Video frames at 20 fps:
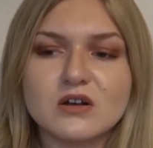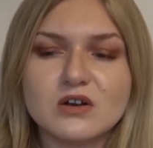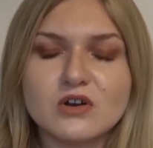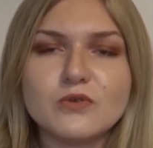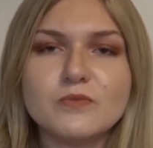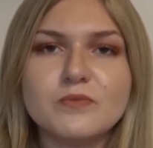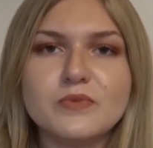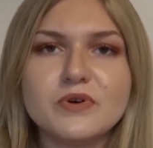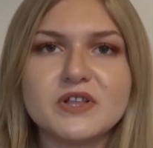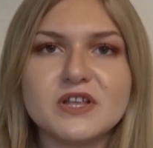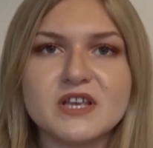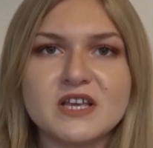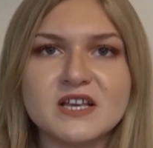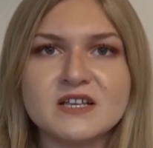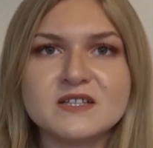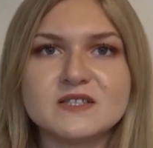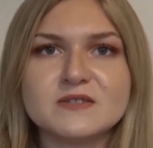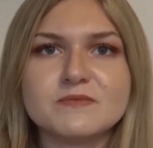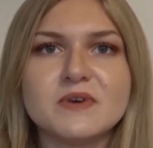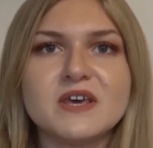
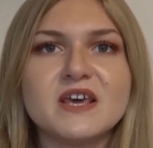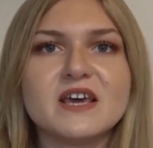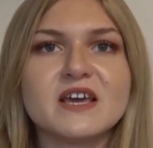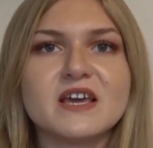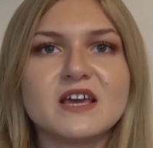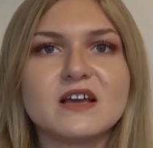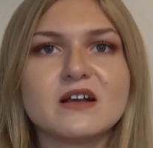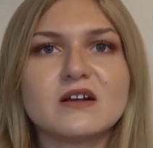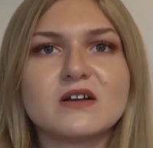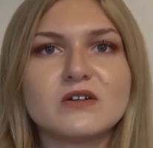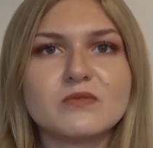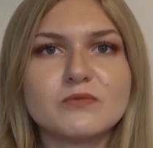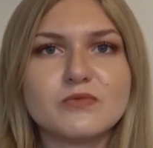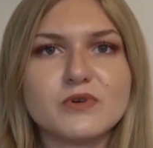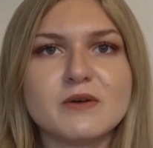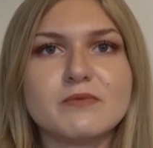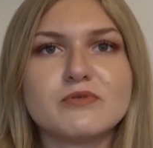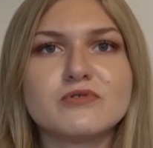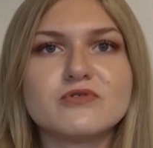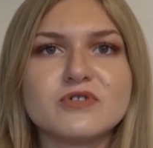companies making
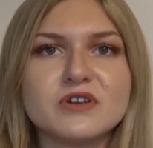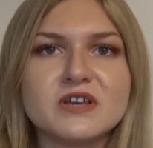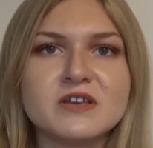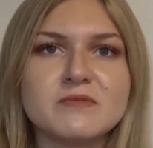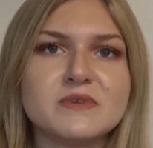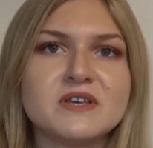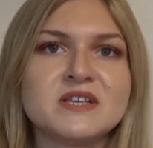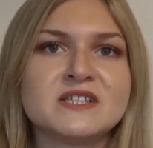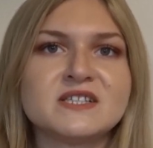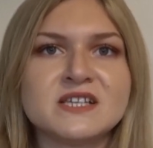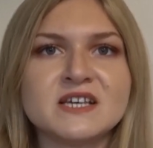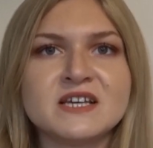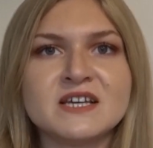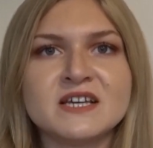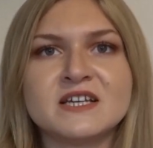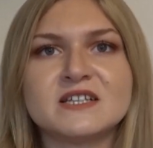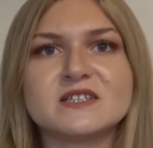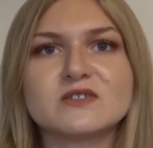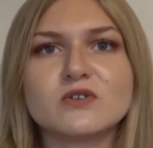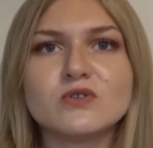whey protein,
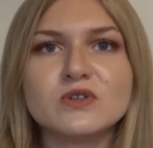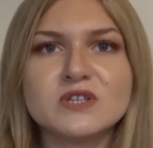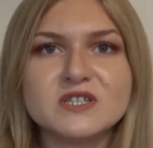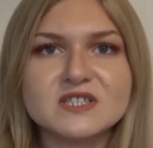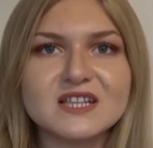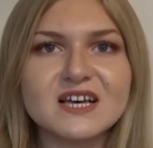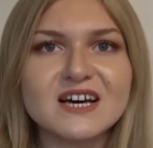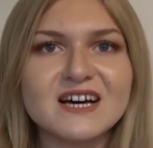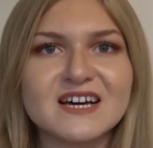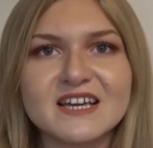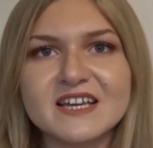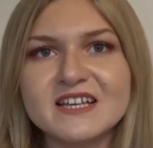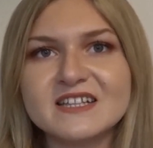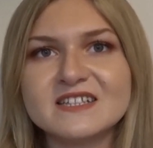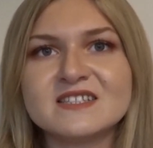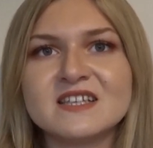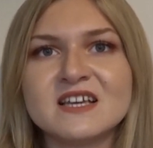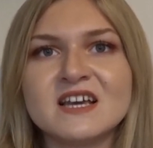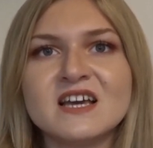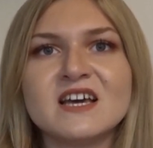BCAAs, all these
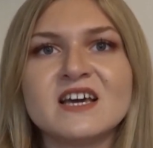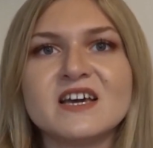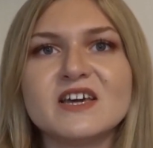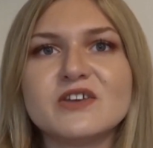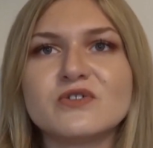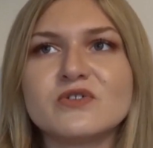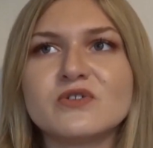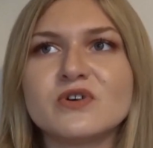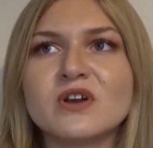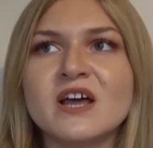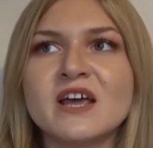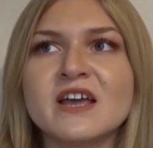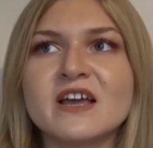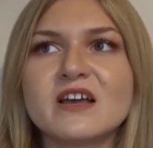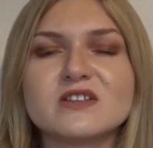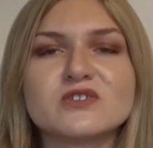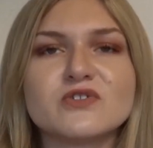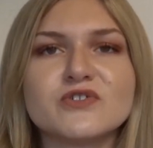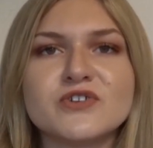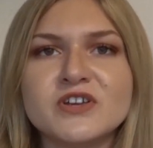lines. You know,
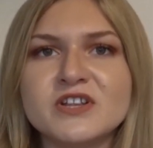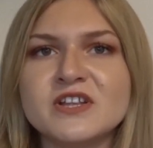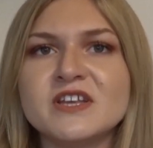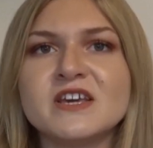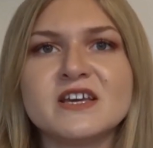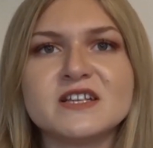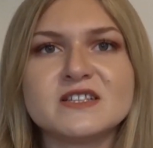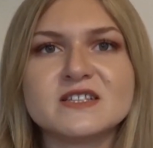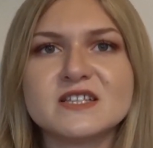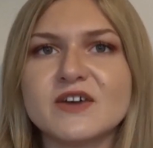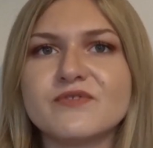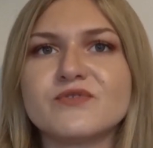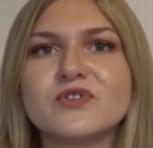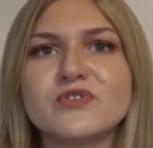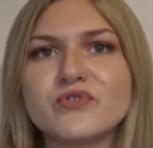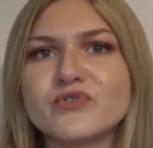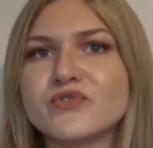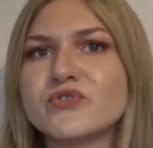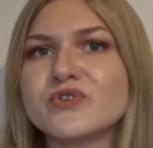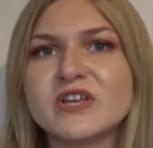like Dorian Yates, Kevin
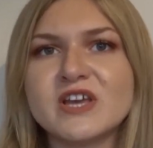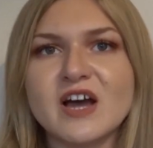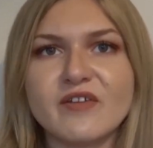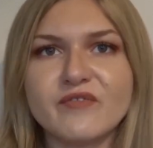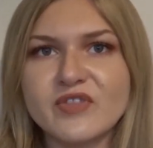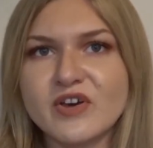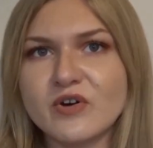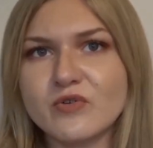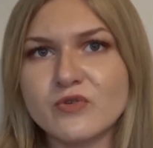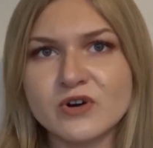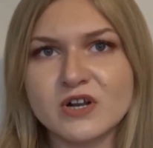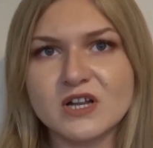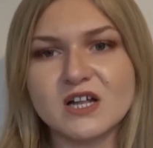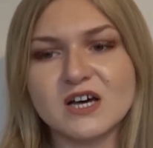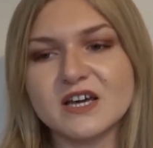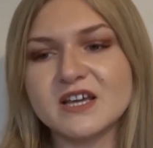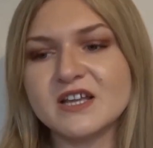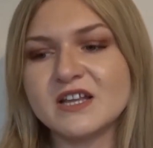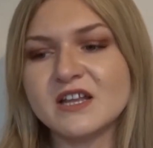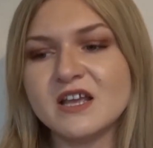Lavoni have their own
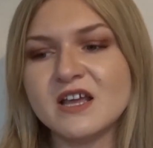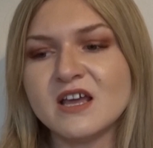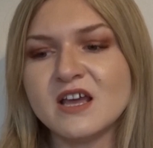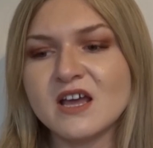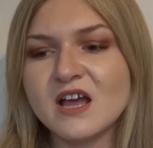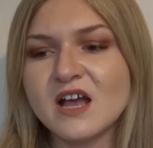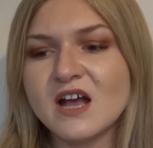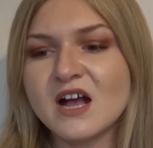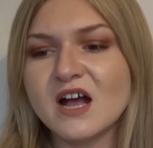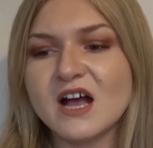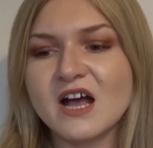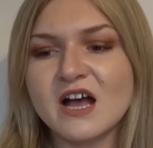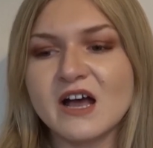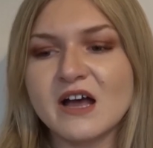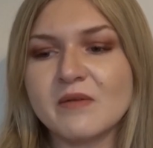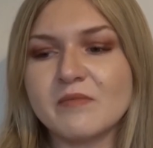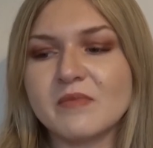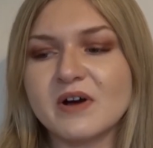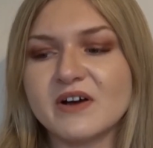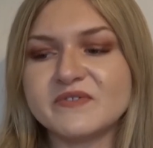line.
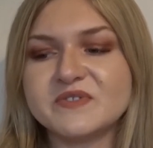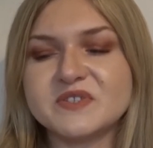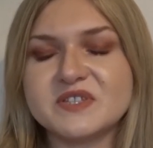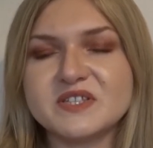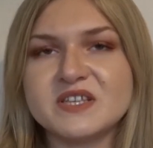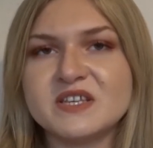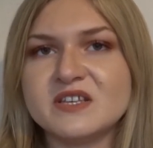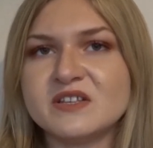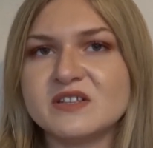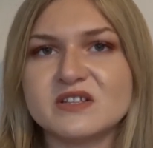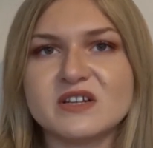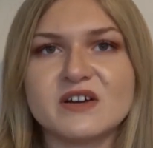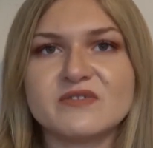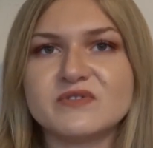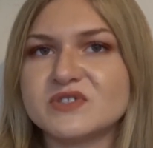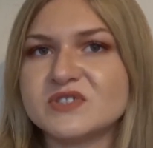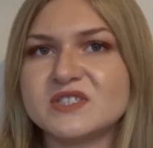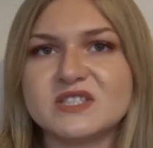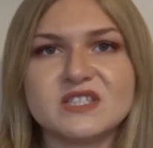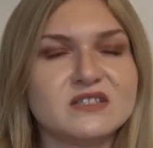I've
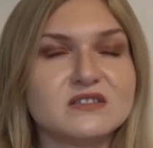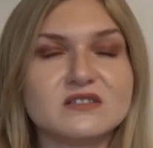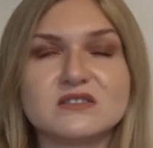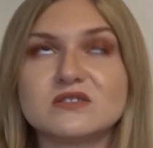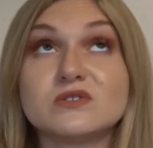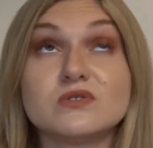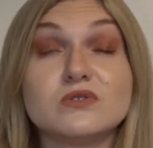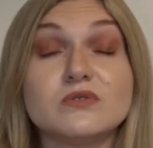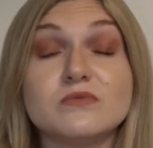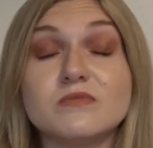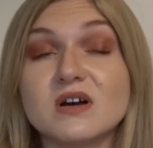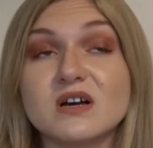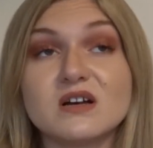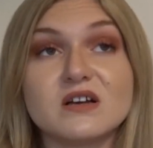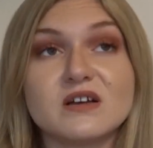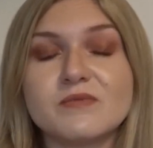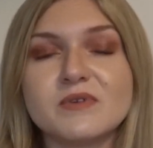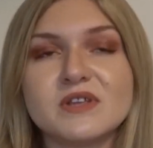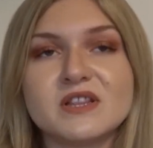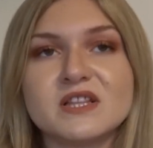just seen some.
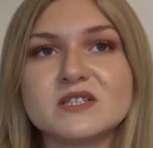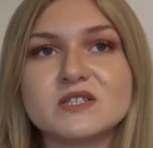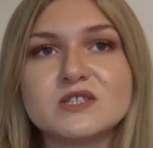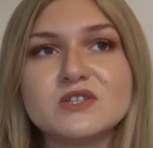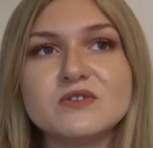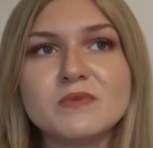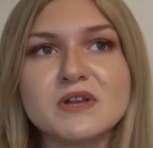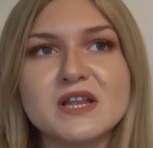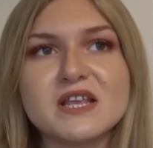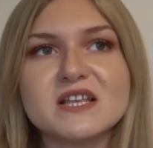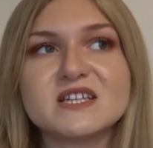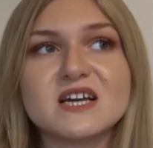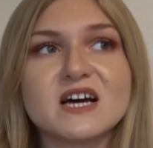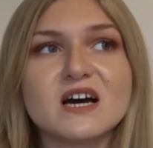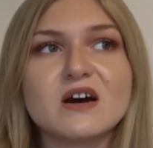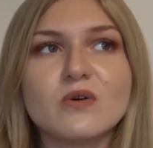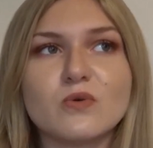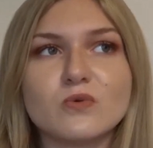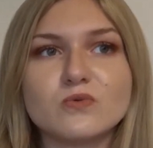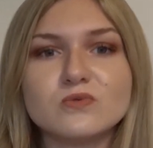I mean, there's too many to
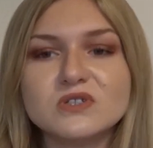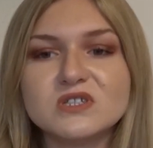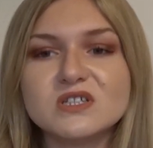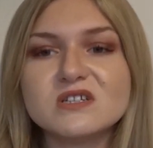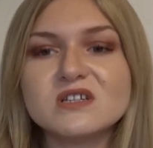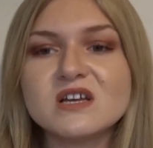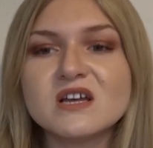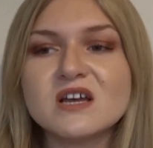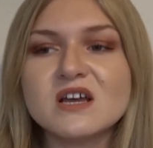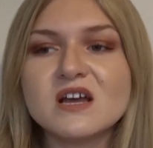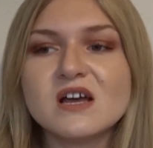count.